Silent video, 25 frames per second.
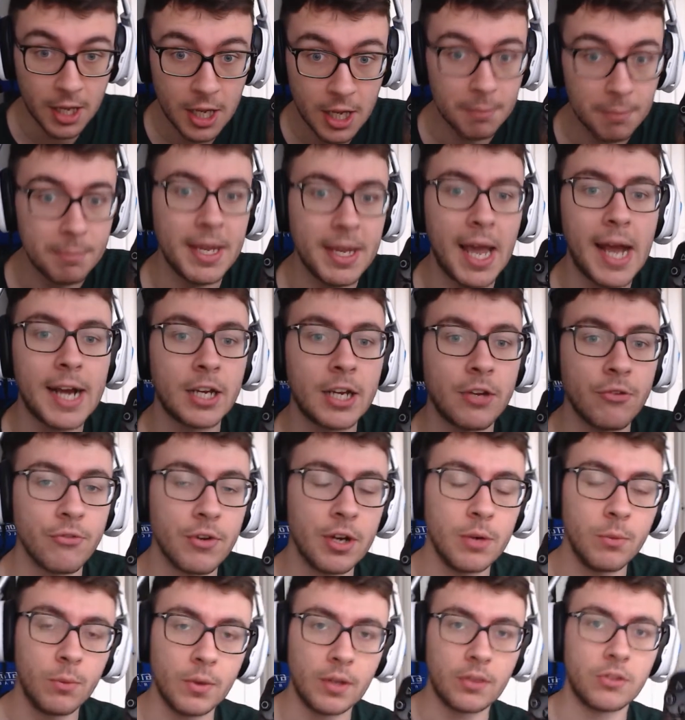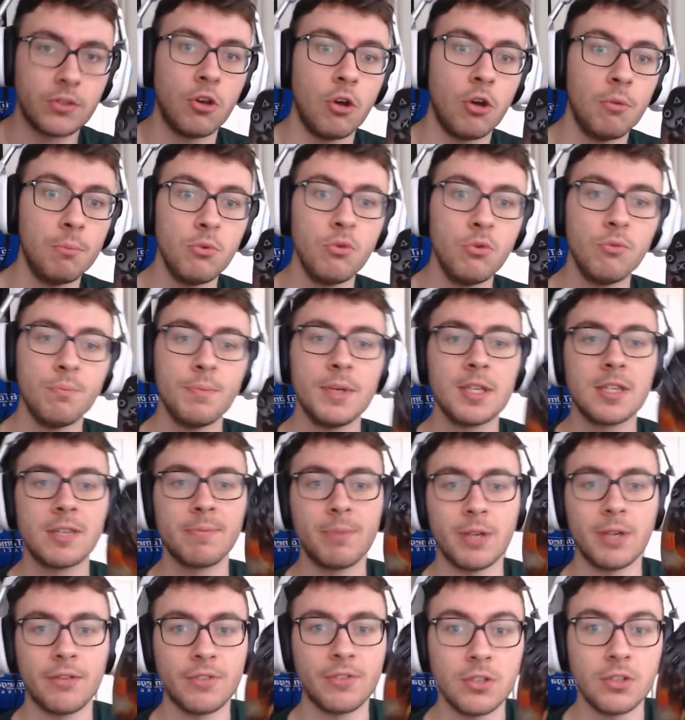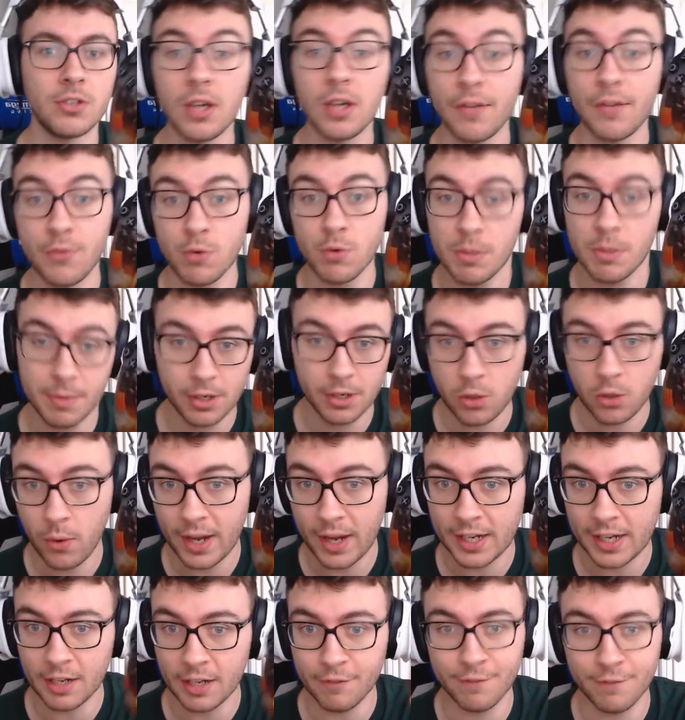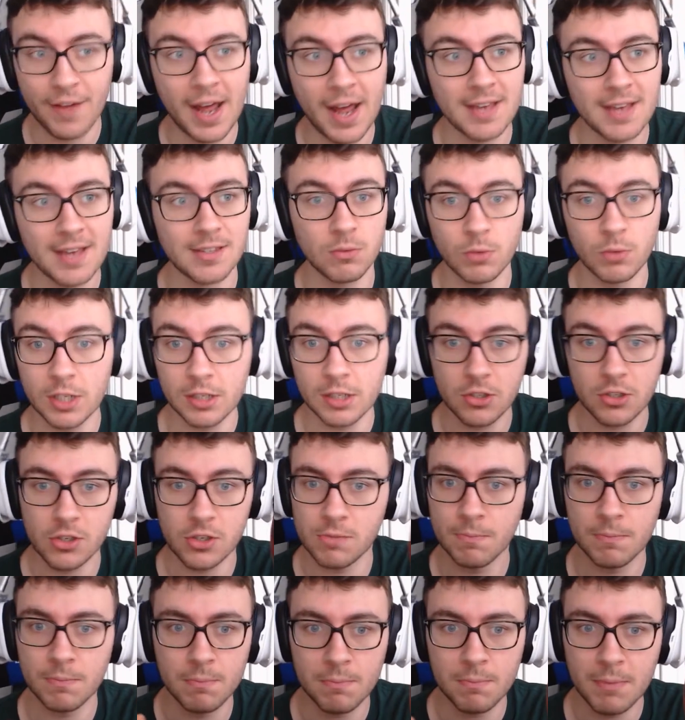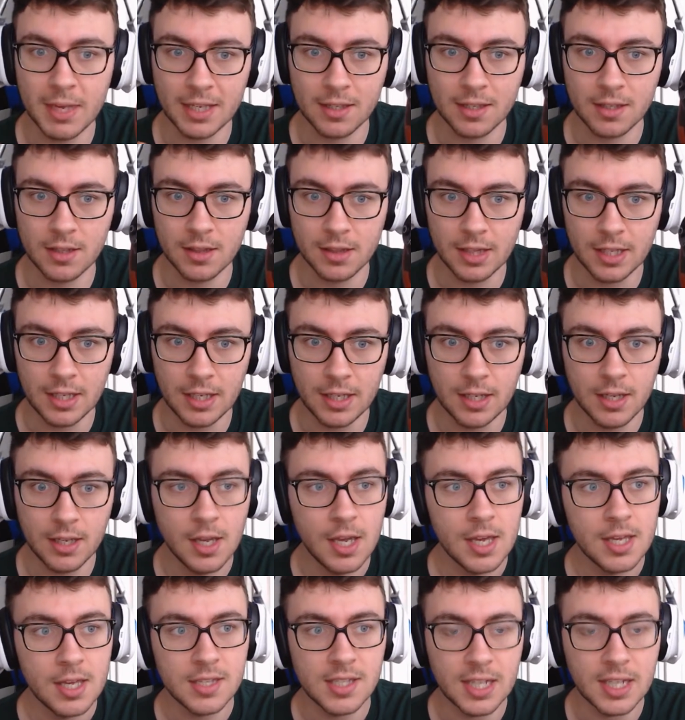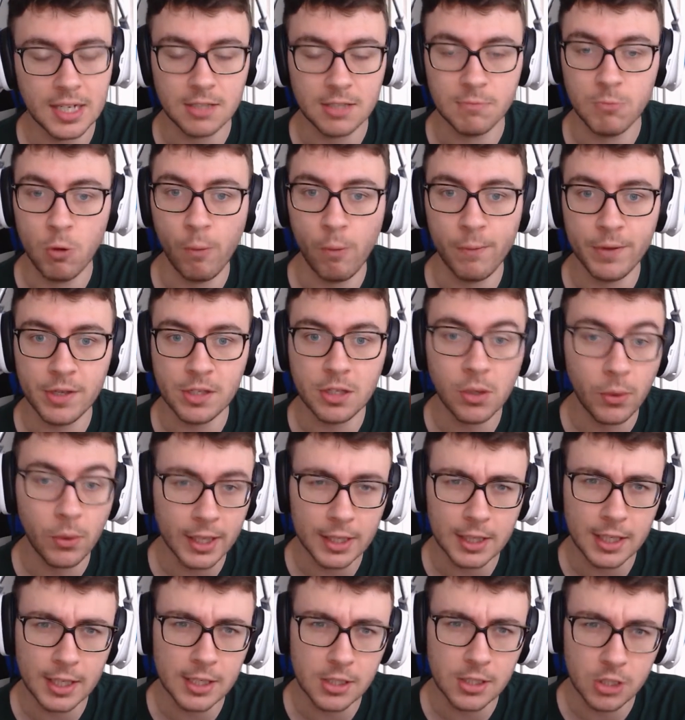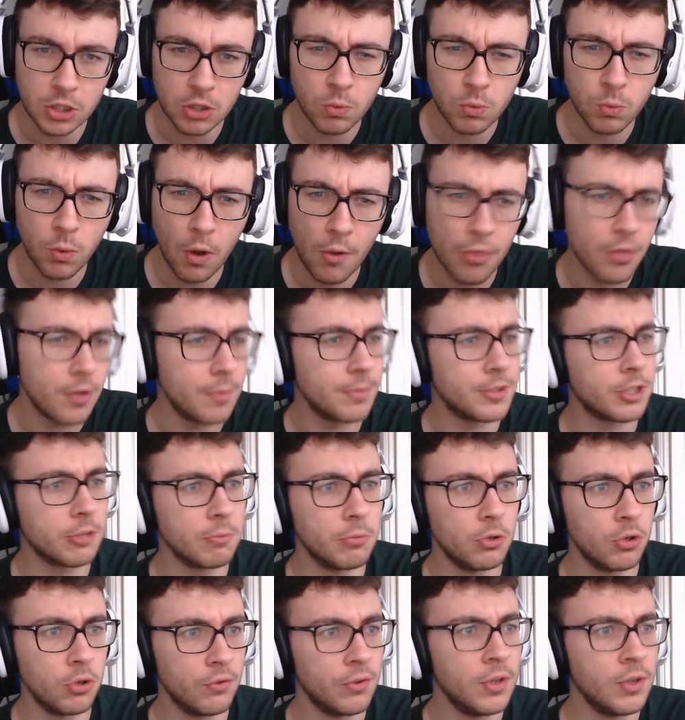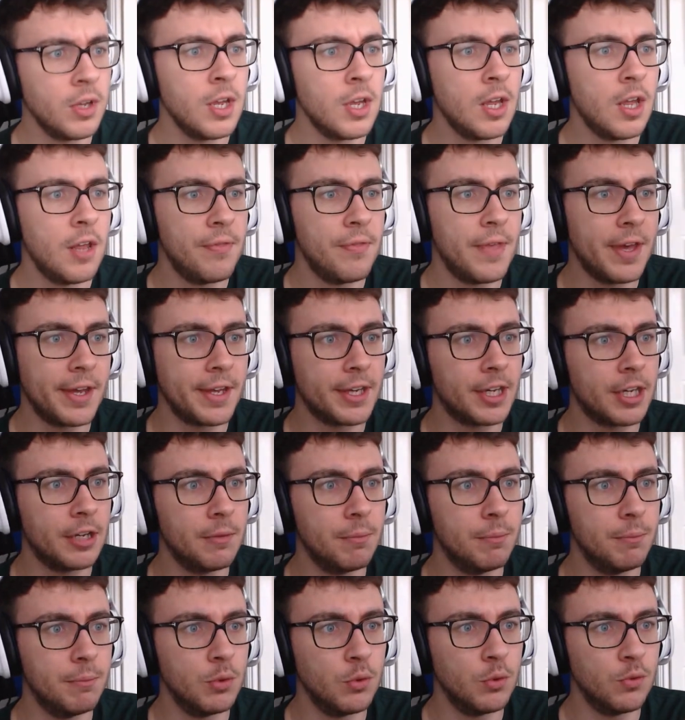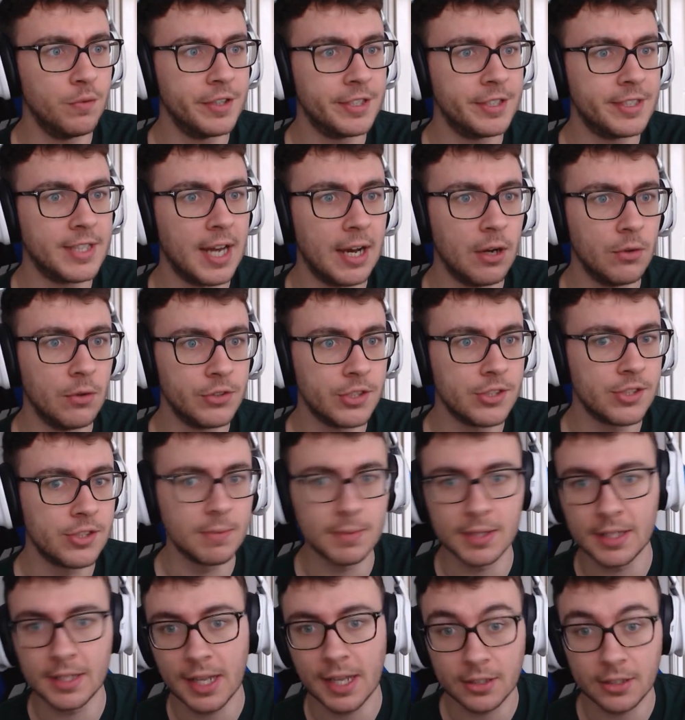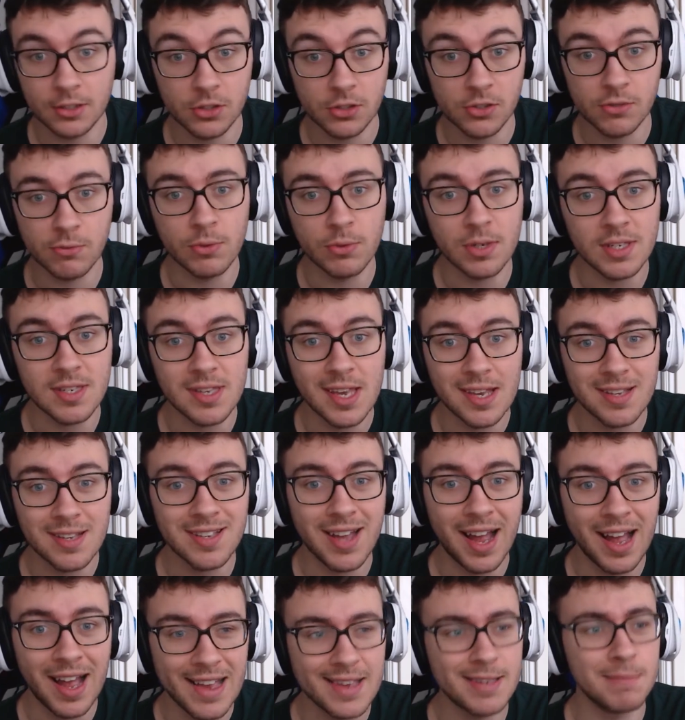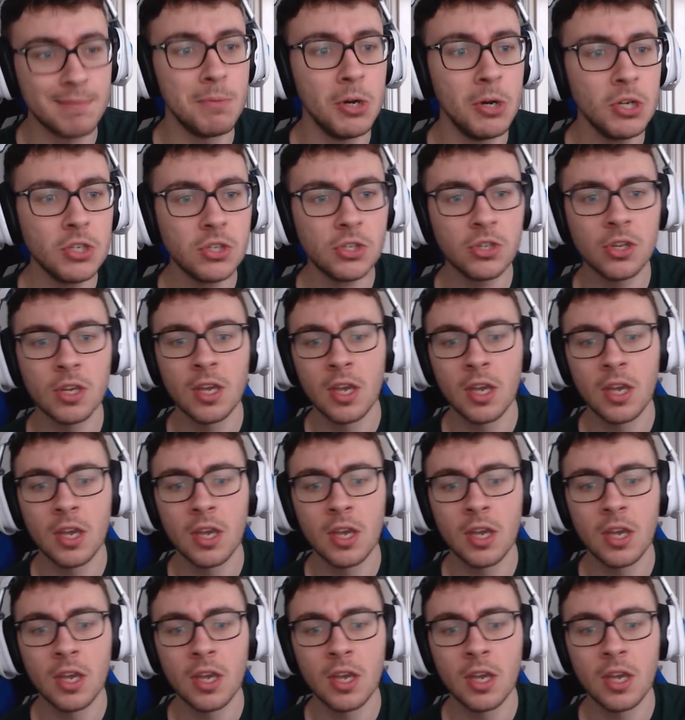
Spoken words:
be accurate with your movements. But if you want to be quick and fast and want to just make the sticks move as quickly as you want them to move, then you can move it down to something that doesn't resist as much.